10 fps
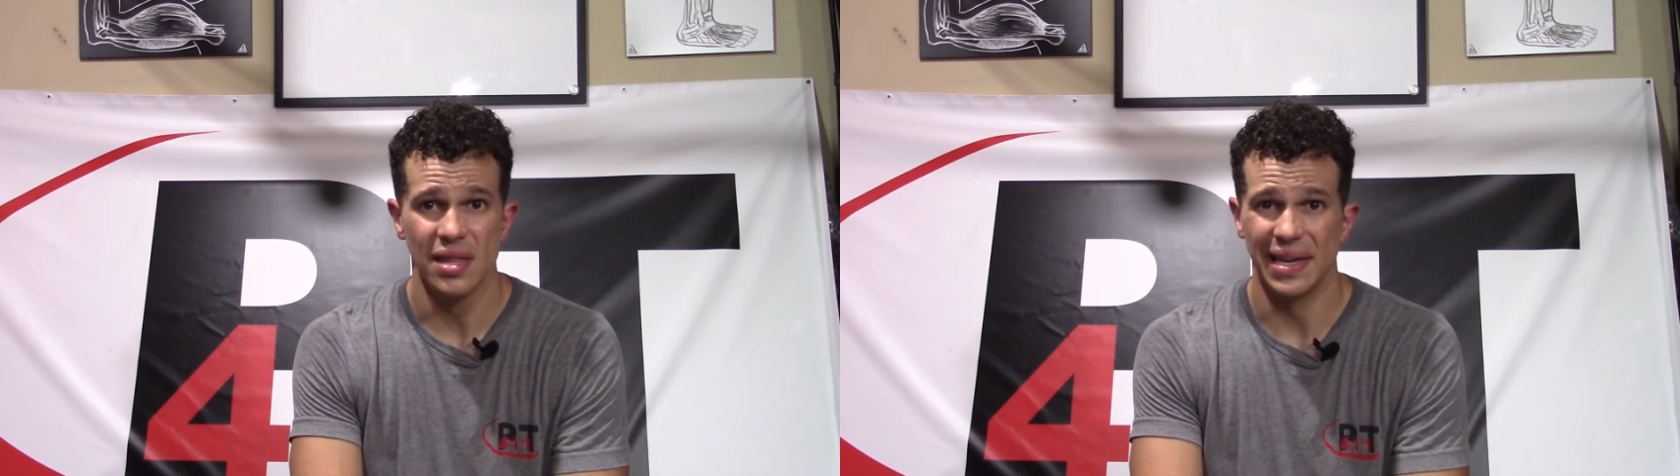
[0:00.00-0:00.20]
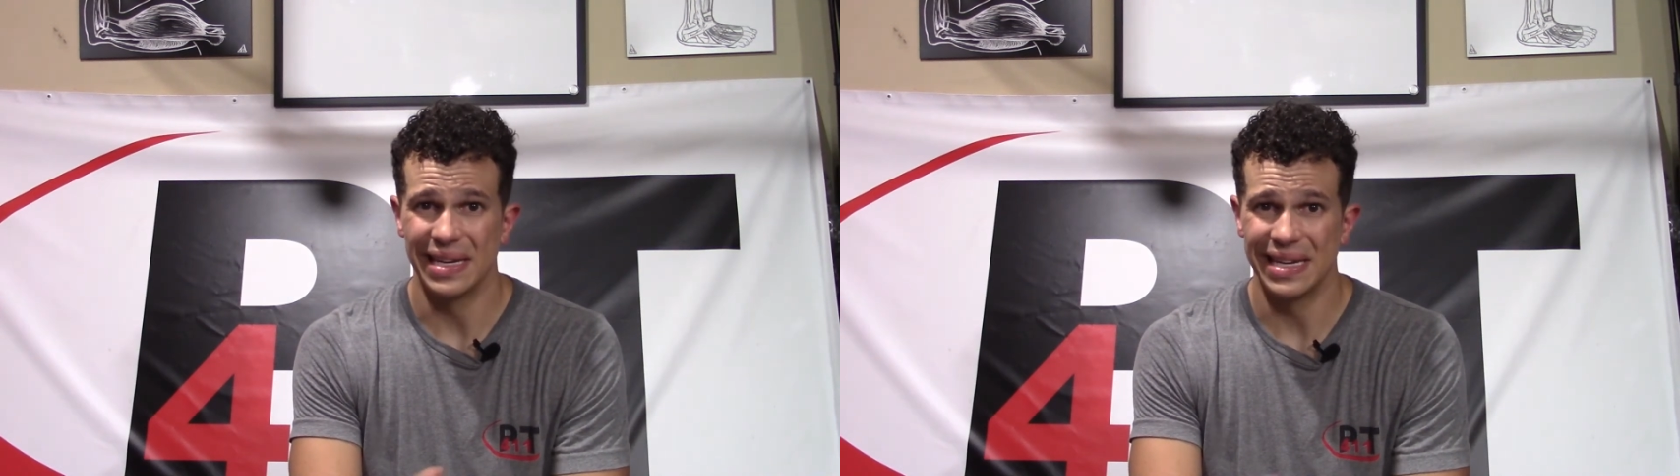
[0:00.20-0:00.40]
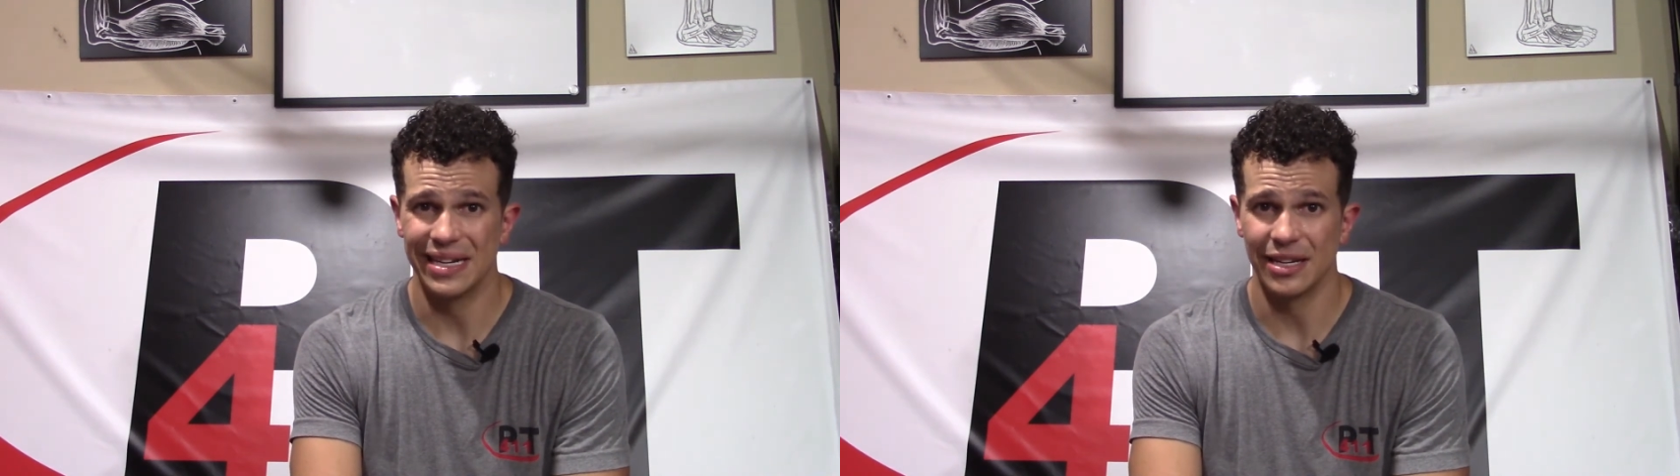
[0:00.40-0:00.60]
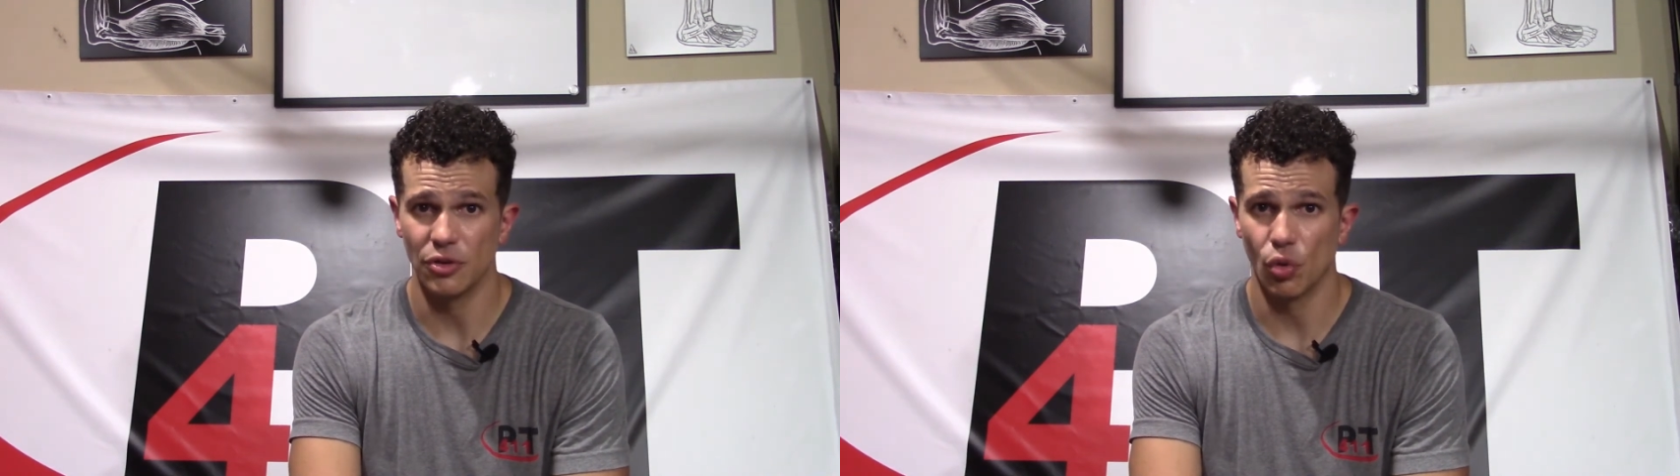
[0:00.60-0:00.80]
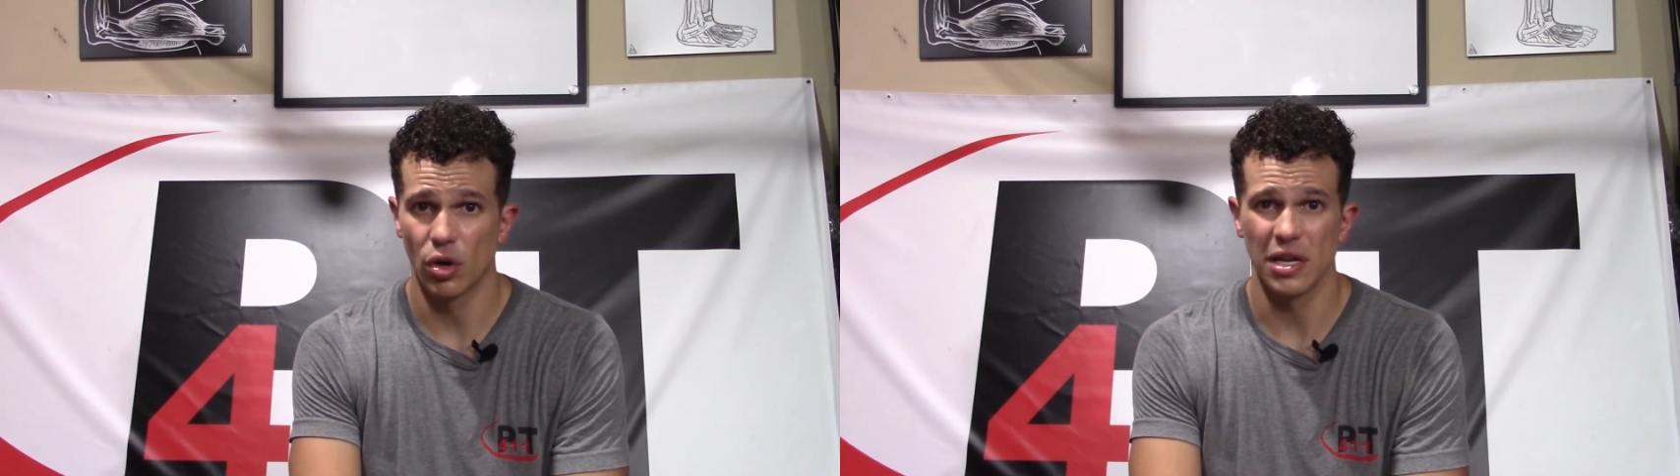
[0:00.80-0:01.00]
They get
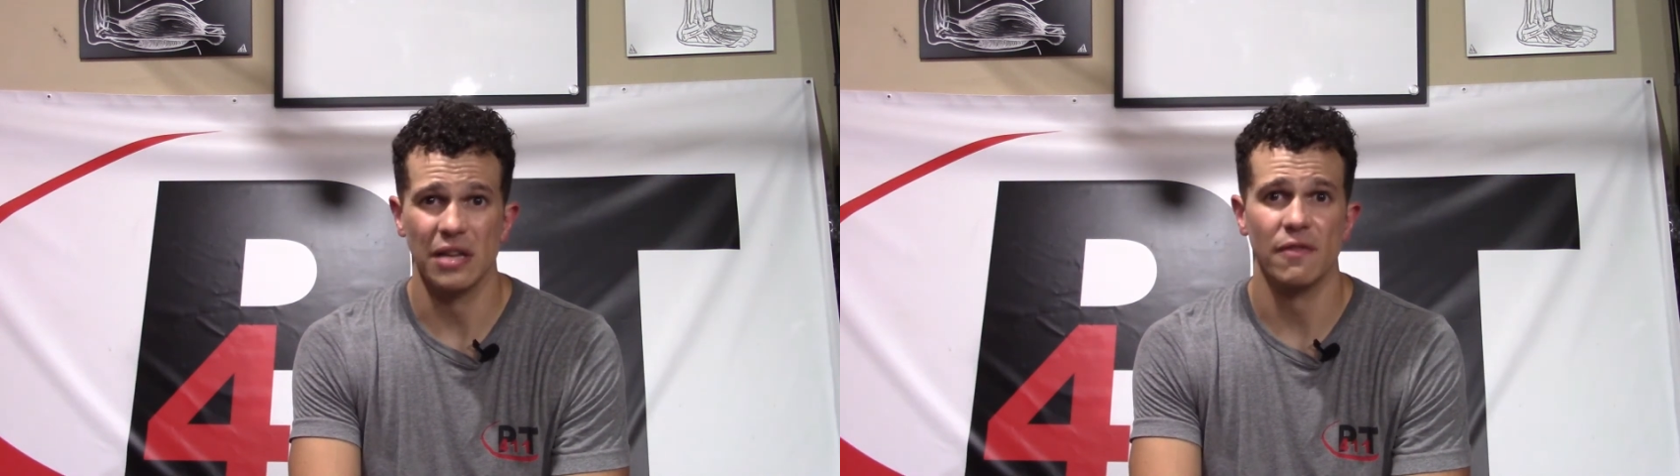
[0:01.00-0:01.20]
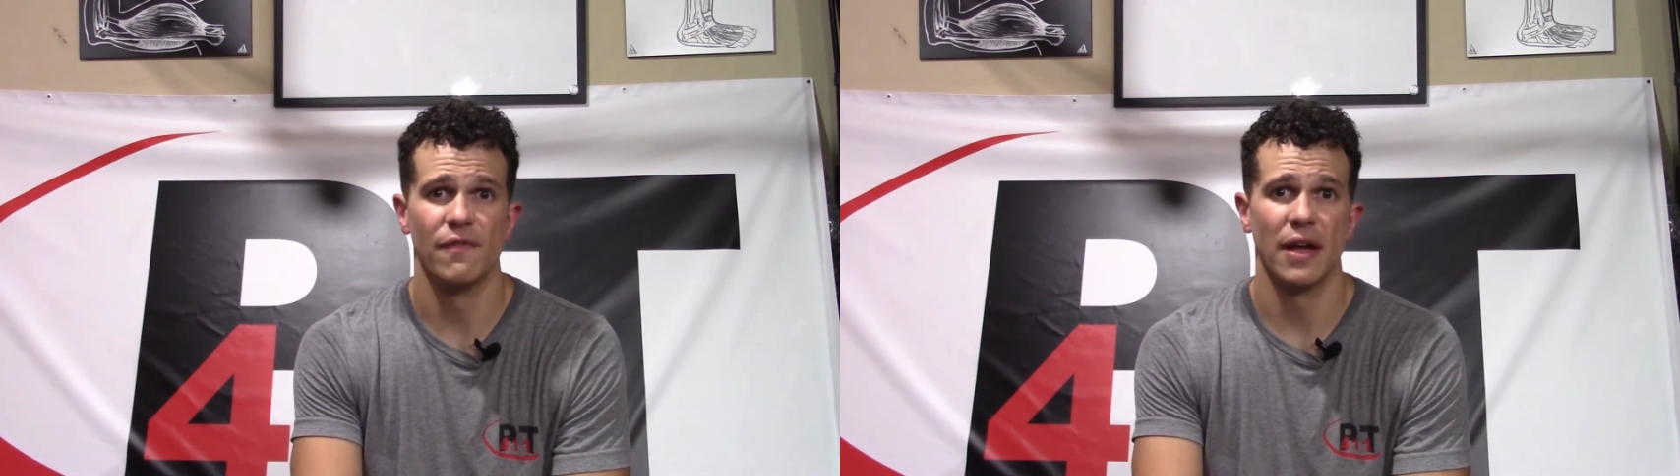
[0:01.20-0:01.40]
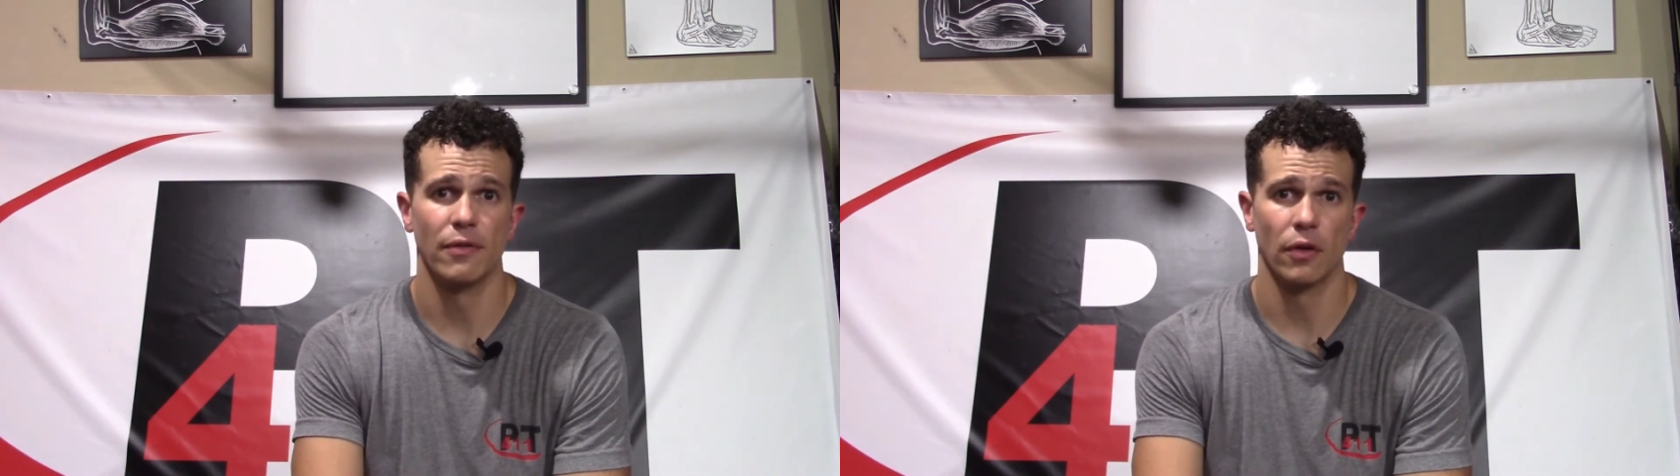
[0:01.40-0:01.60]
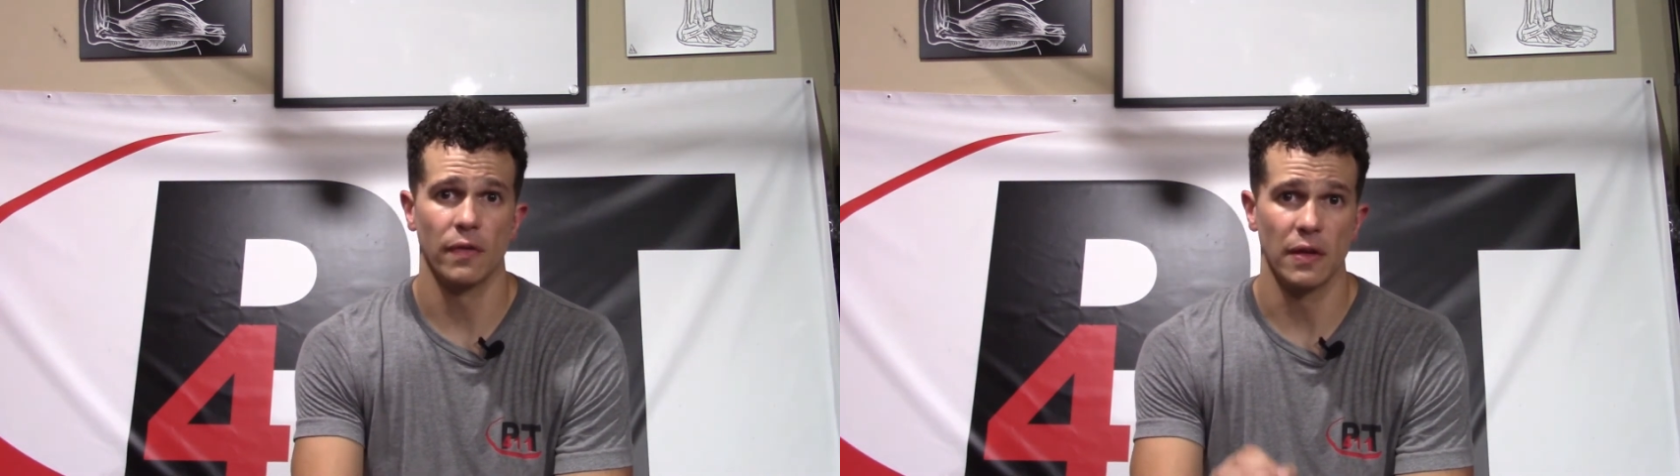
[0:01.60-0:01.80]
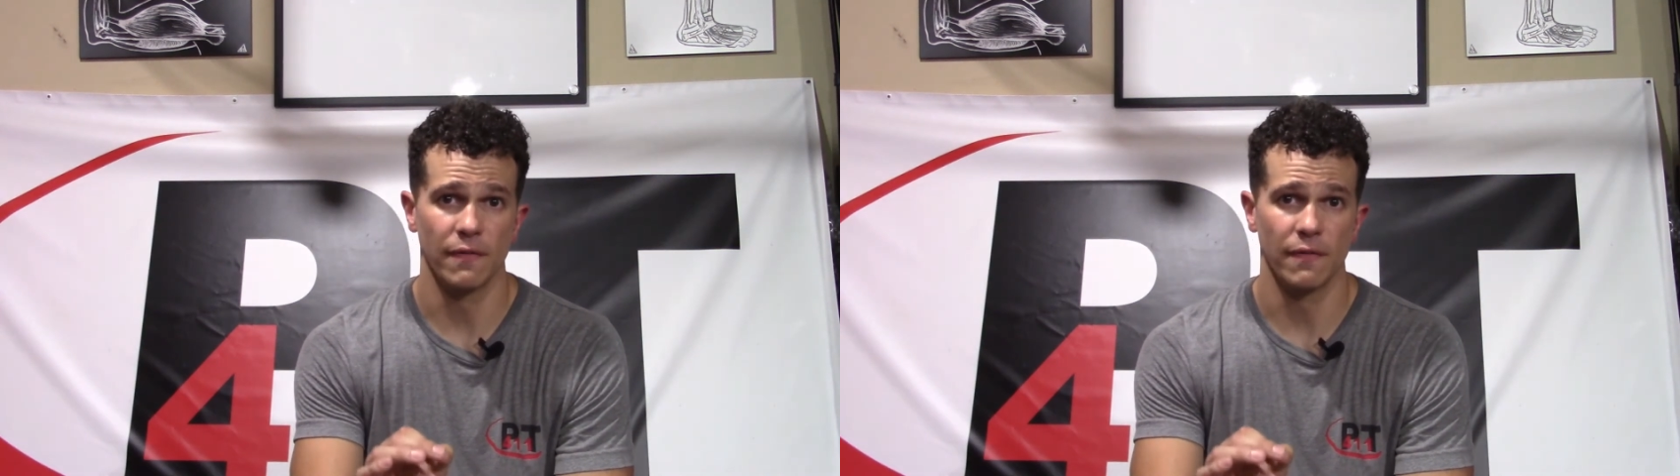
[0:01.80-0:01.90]
ignored in favor of the